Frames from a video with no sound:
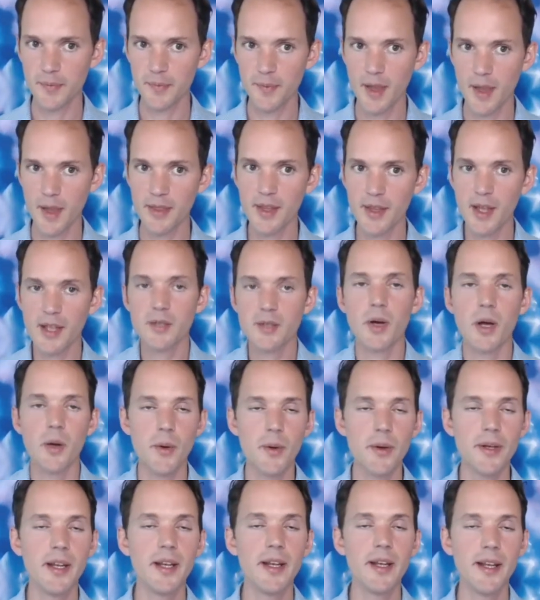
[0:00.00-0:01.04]
And that's why wow. we
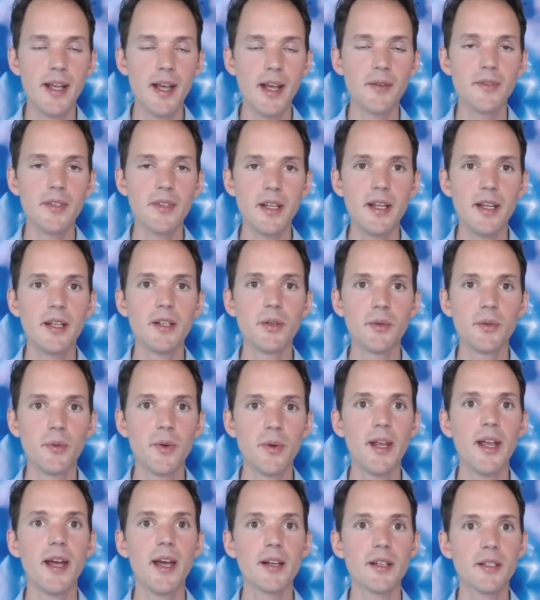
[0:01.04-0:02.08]
need EFT to
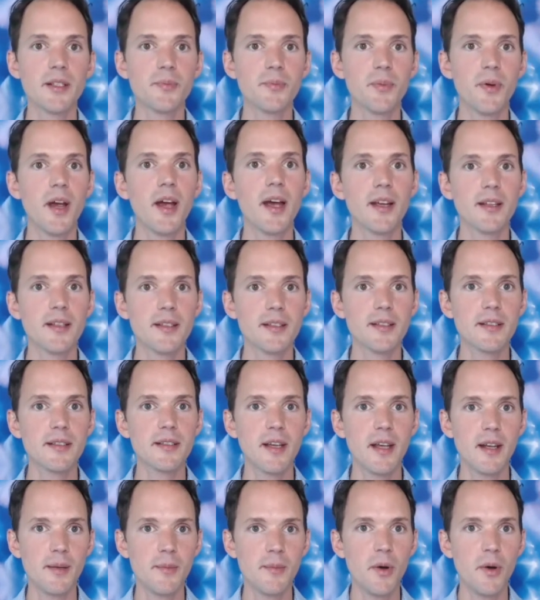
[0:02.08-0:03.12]
re express
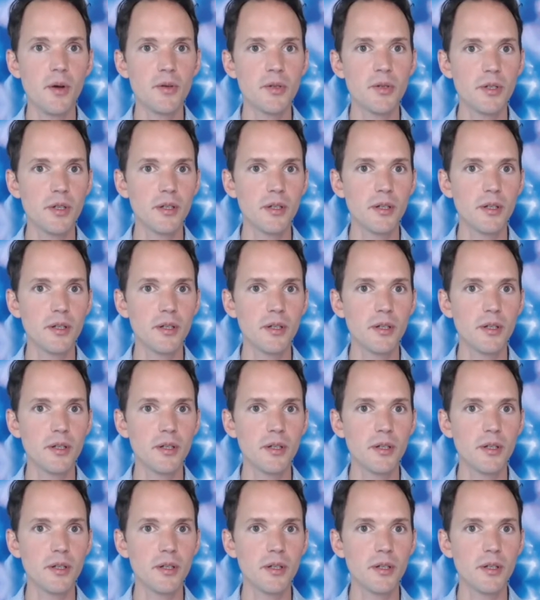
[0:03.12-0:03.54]
an emotion.